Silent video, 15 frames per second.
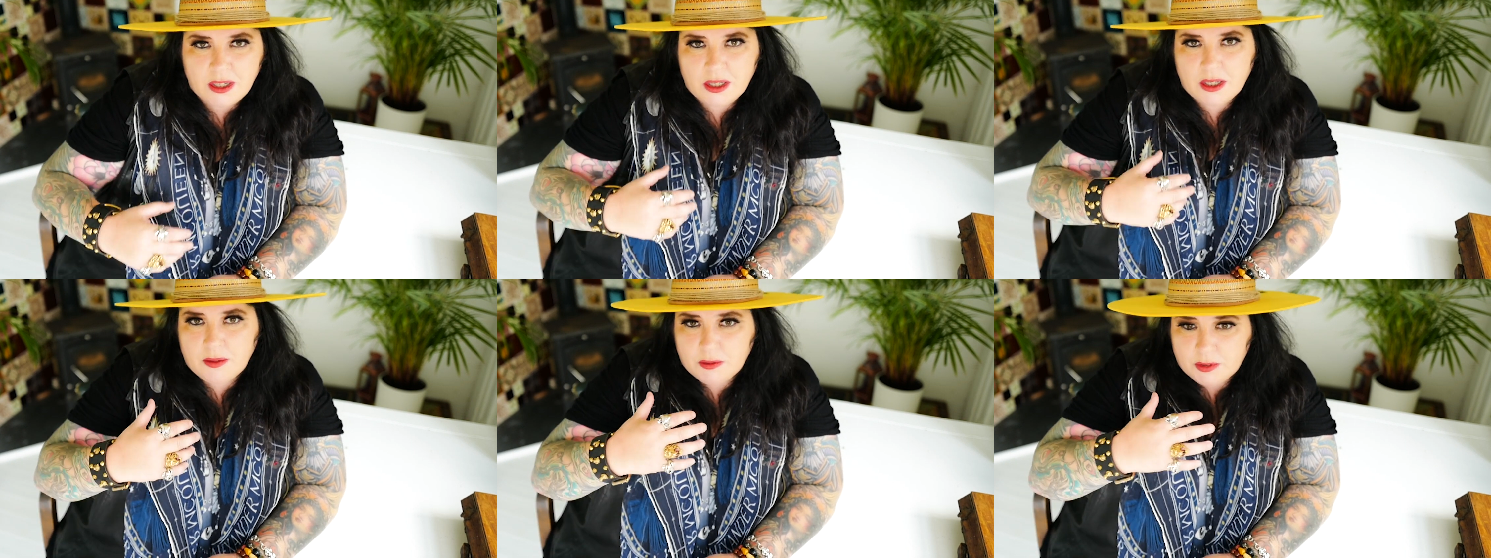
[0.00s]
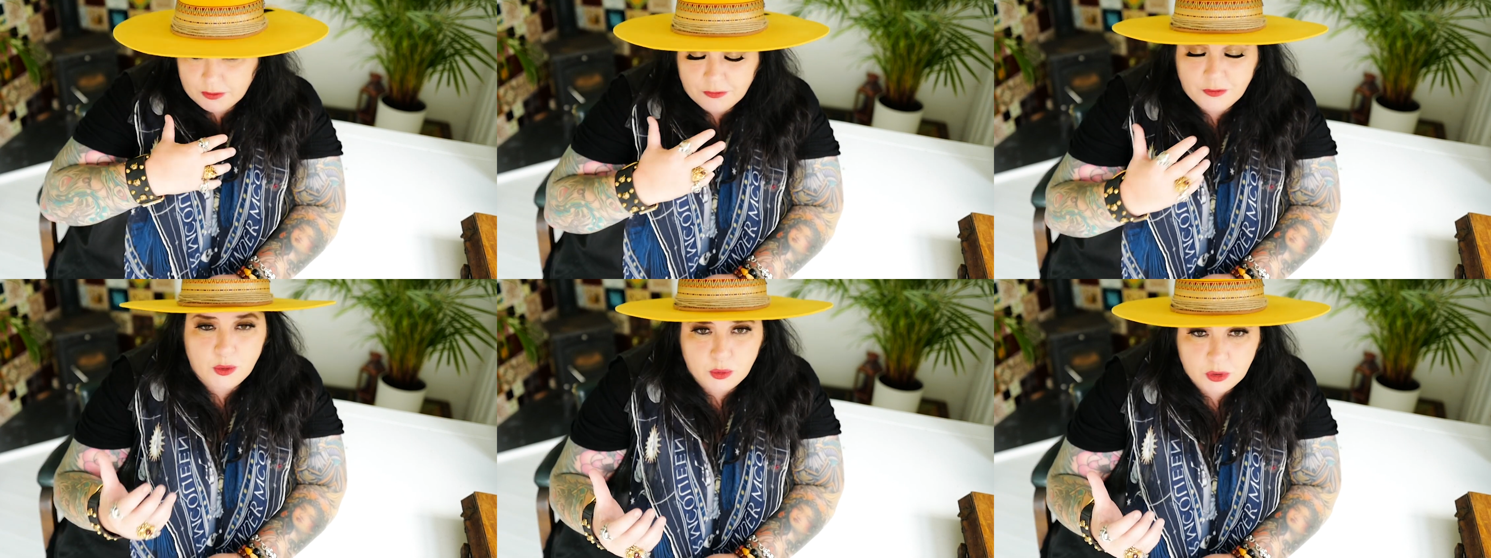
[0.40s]
uh, to
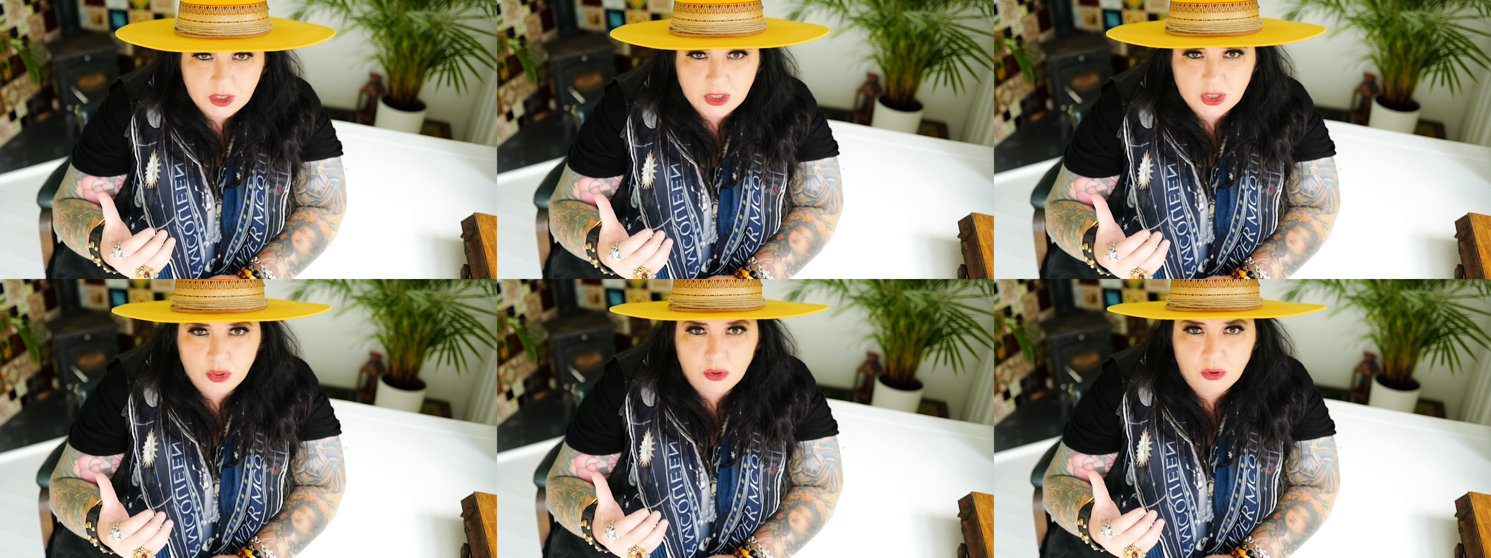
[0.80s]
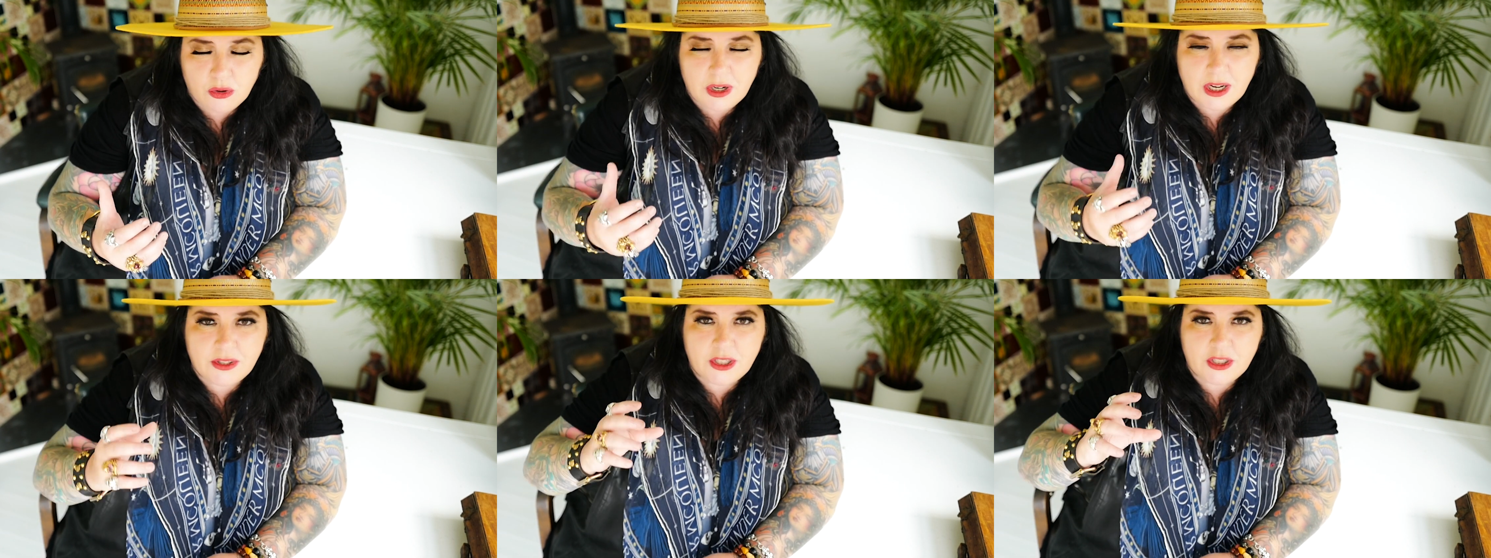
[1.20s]
feel
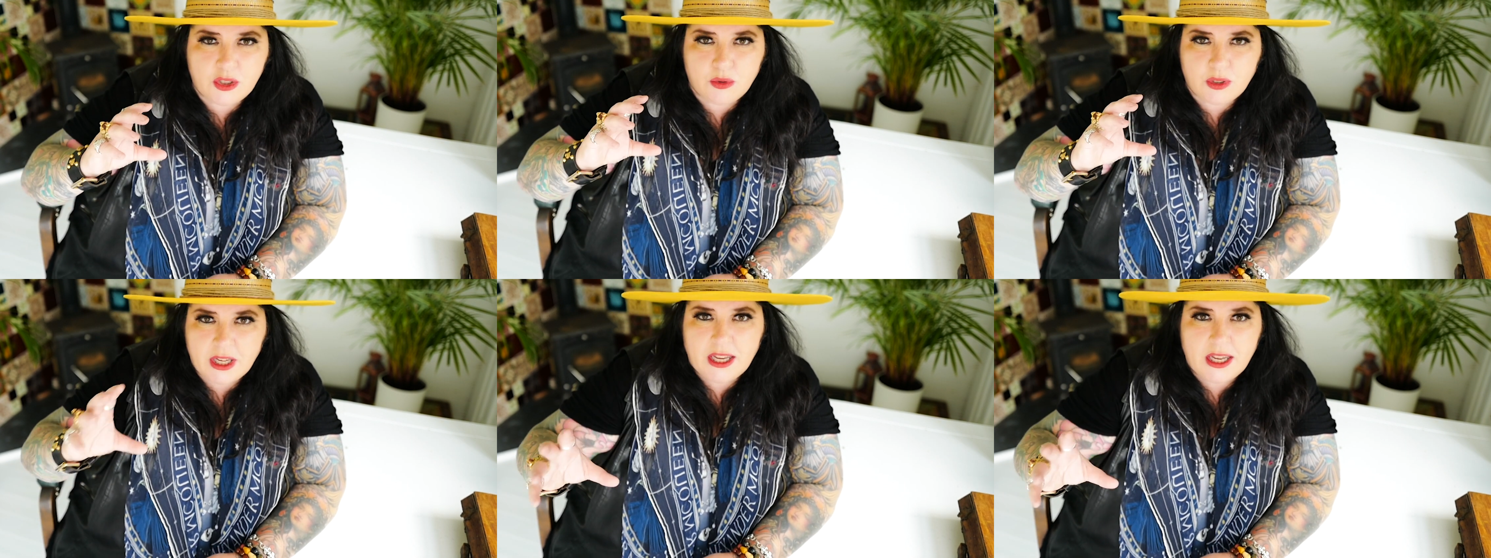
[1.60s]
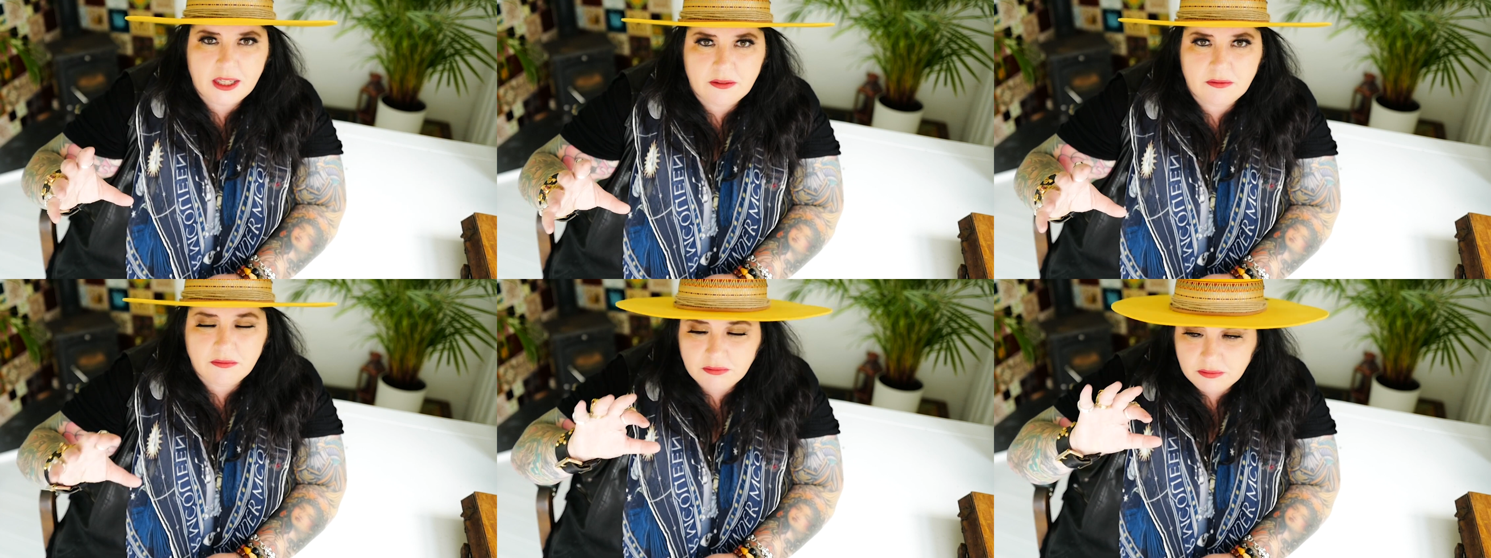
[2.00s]
secure and that you
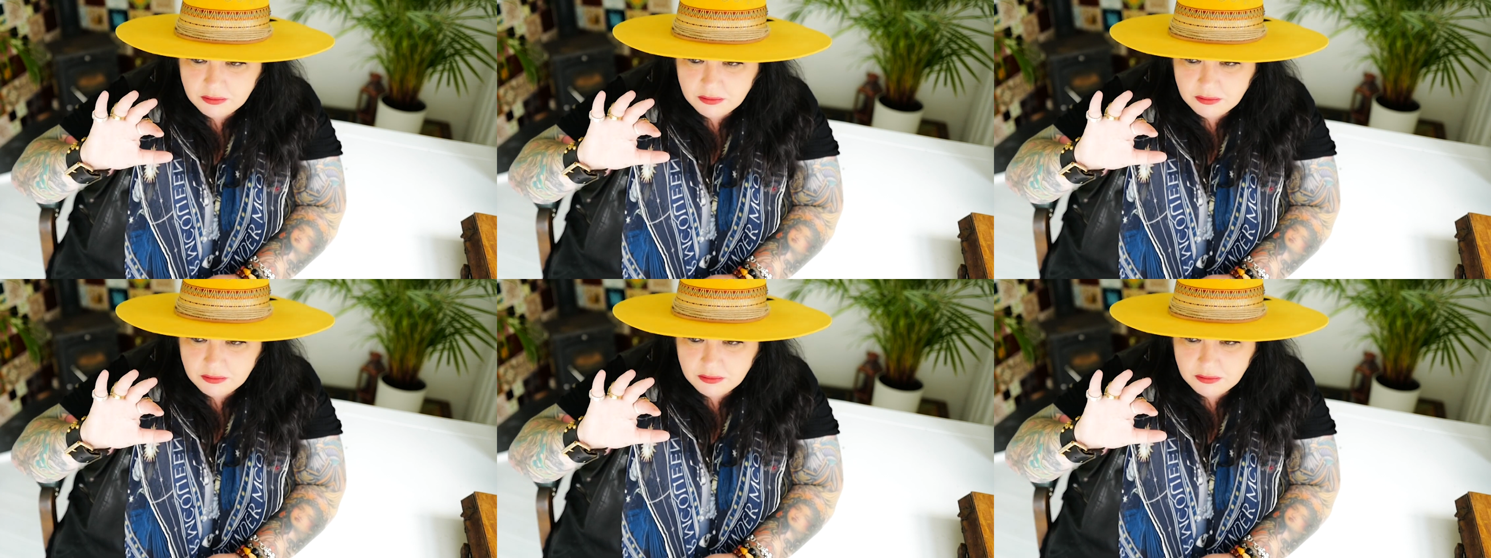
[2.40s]
can